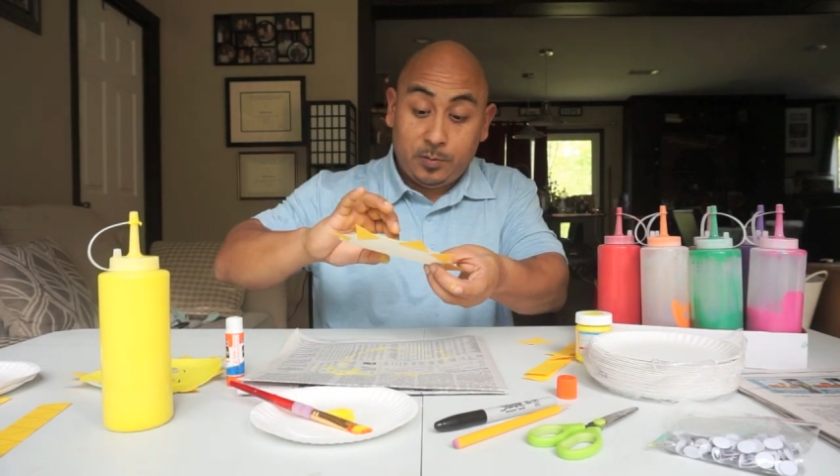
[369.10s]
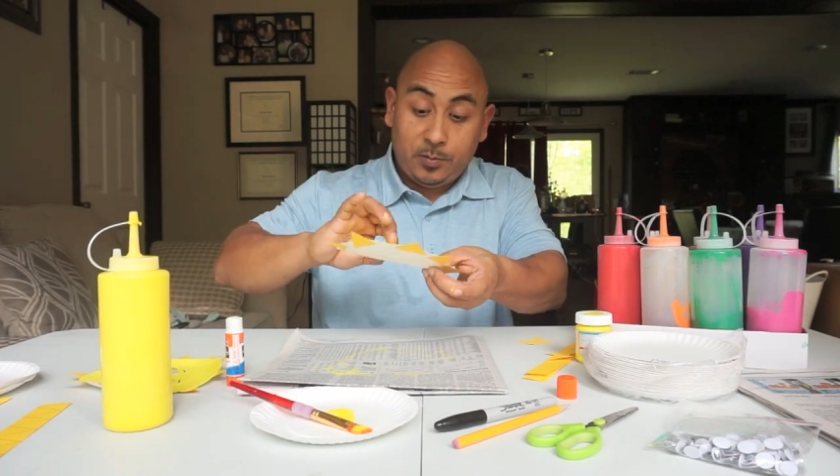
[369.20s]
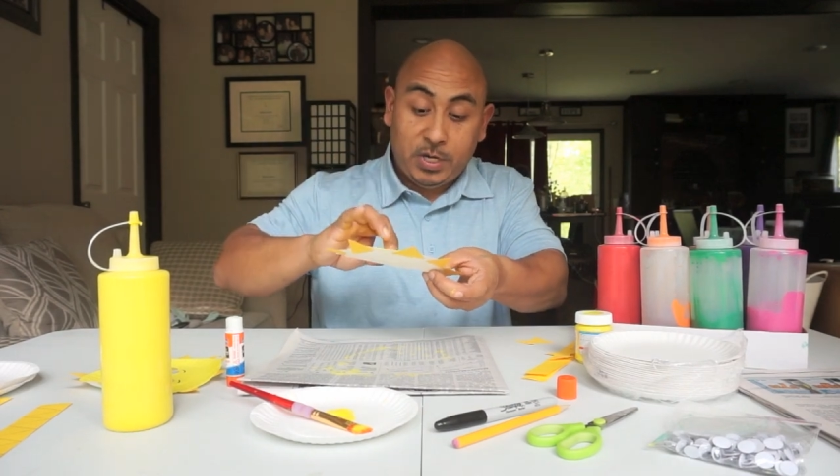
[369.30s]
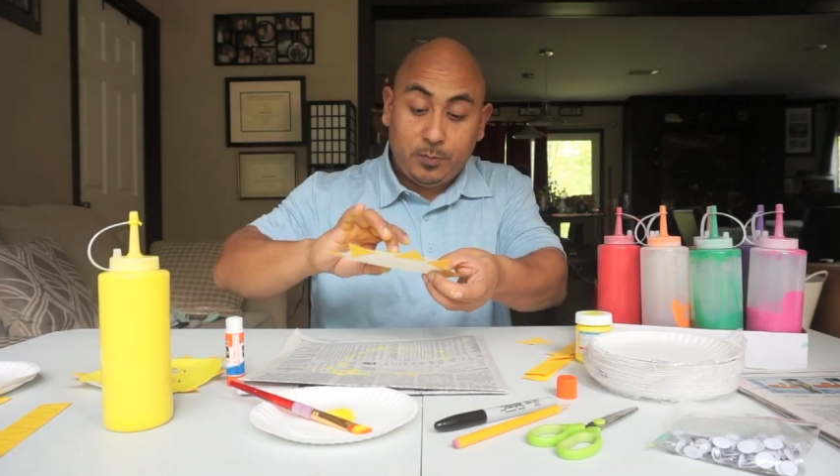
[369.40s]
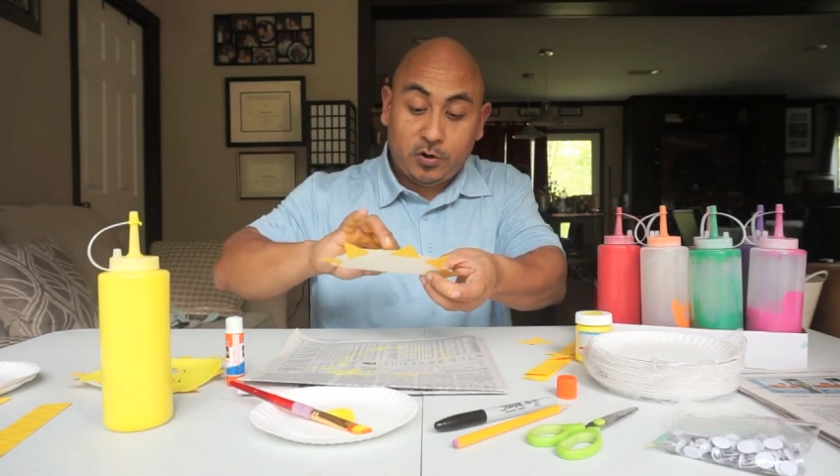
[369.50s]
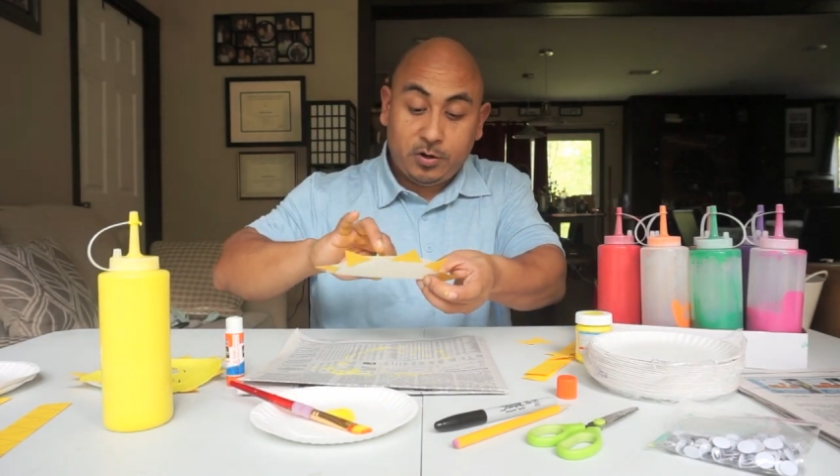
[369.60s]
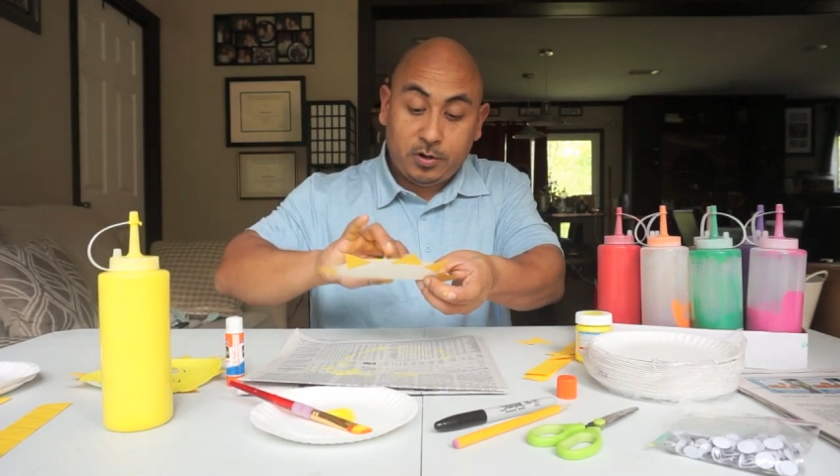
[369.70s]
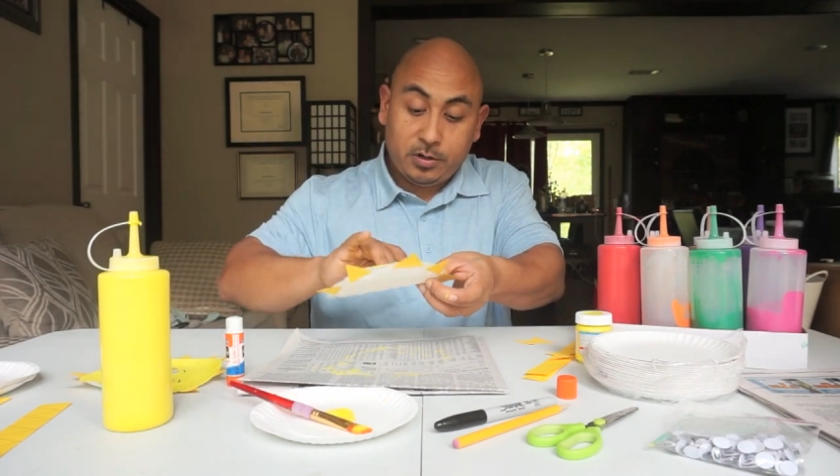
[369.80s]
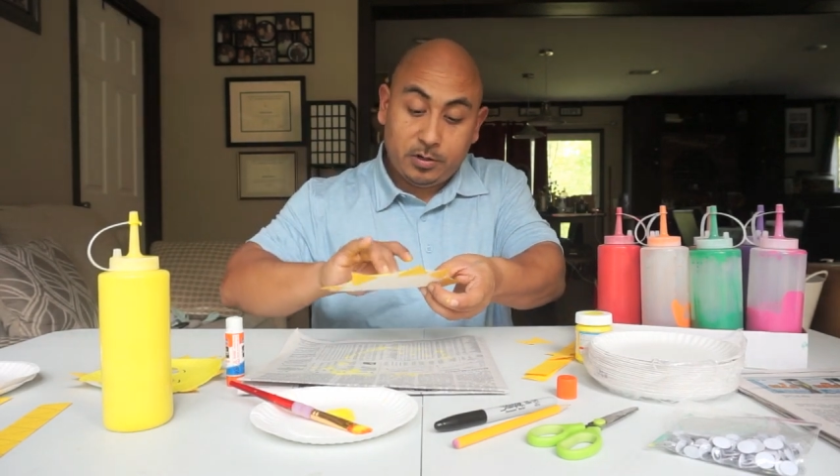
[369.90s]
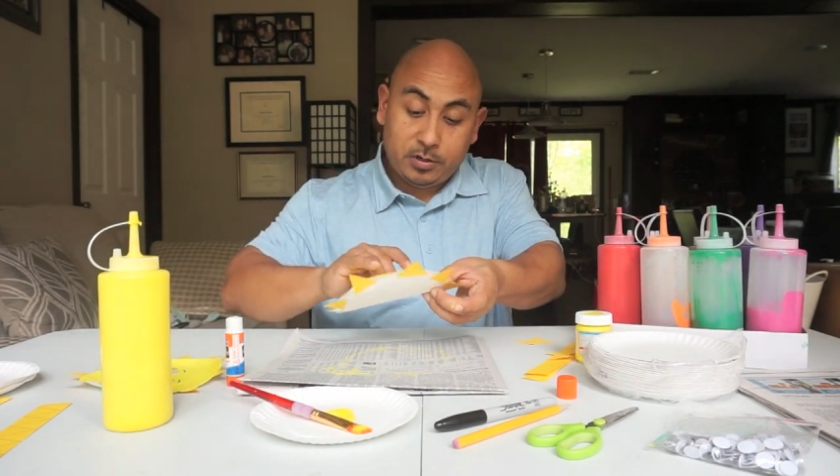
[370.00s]
paper
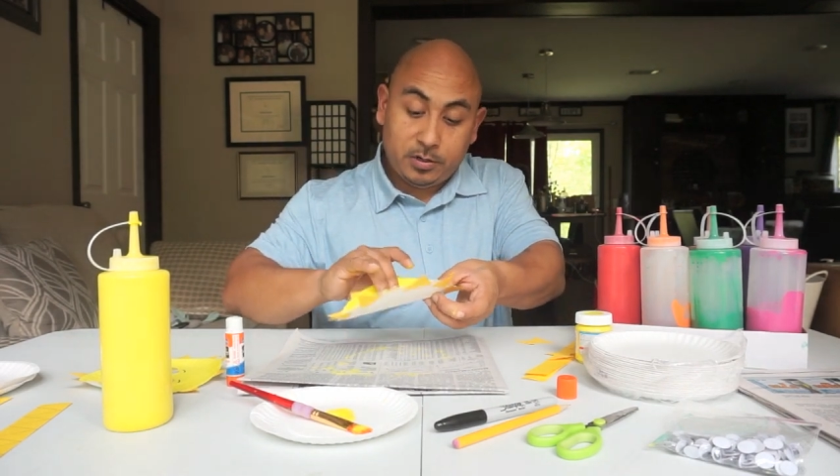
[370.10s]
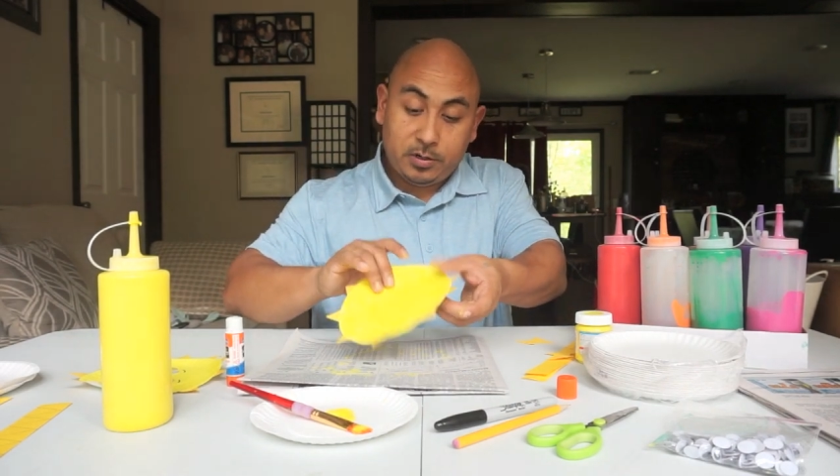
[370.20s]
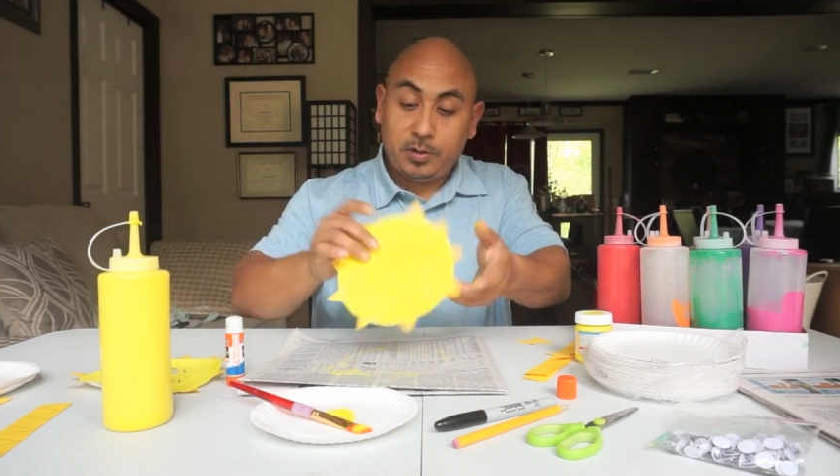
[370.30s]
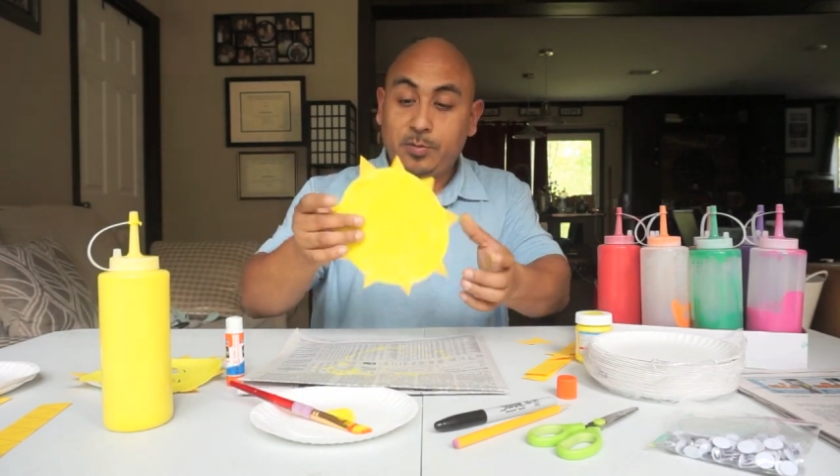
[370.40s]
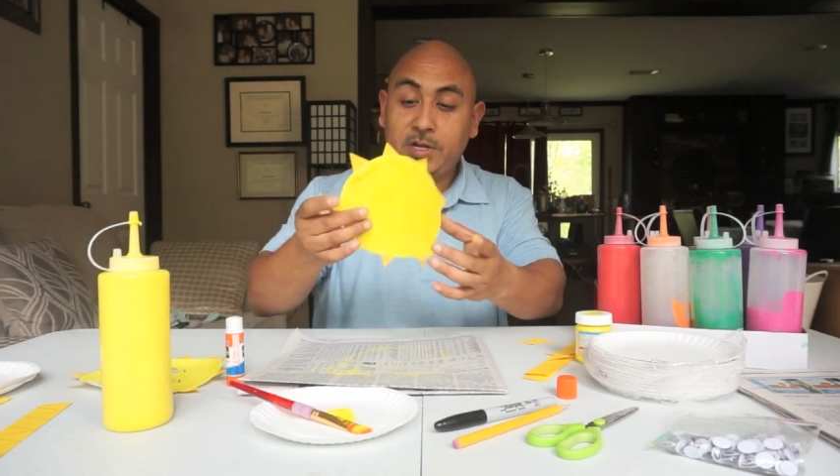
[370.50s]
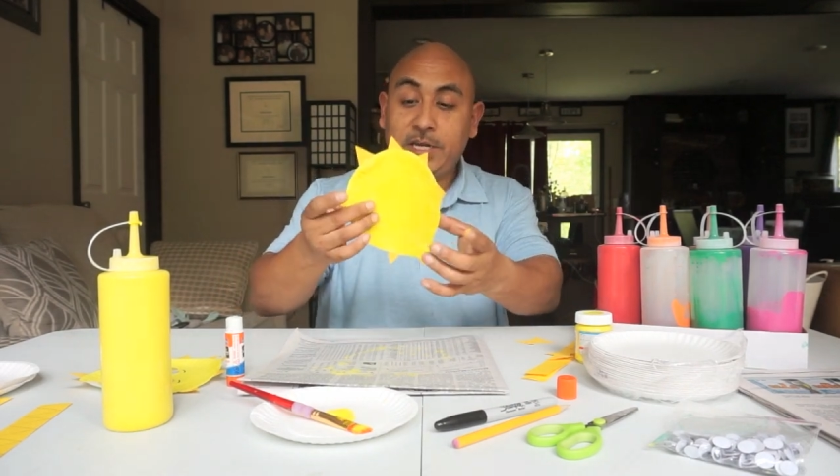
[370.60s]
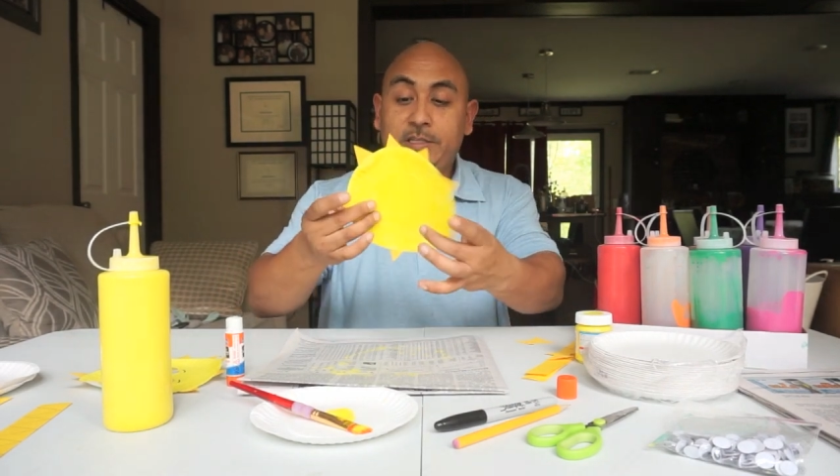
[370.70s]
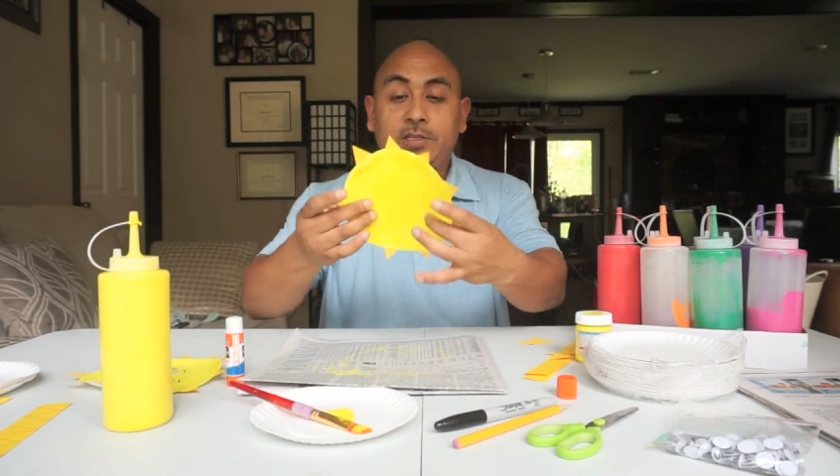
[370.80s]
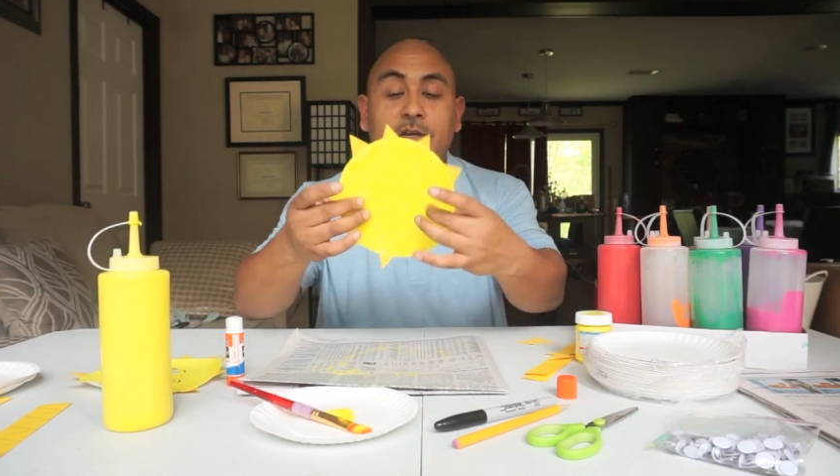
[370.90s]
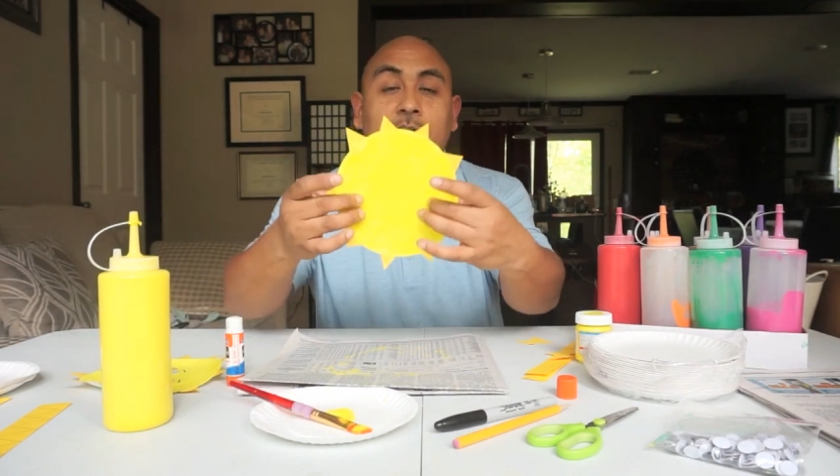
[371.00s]

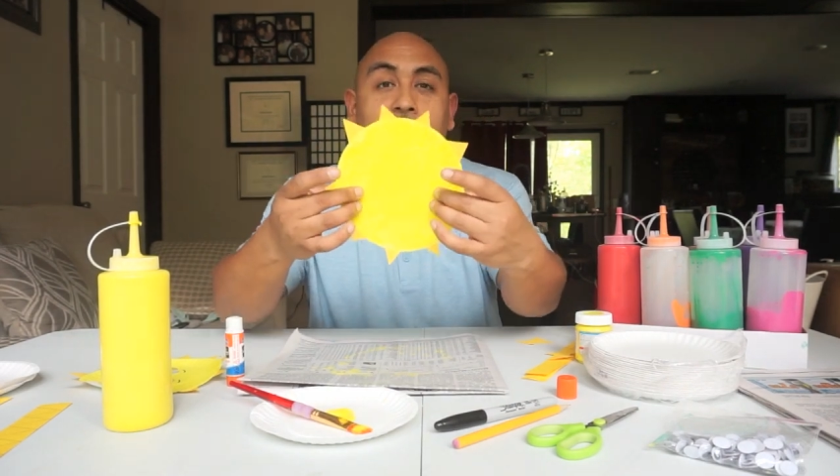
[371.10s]
plate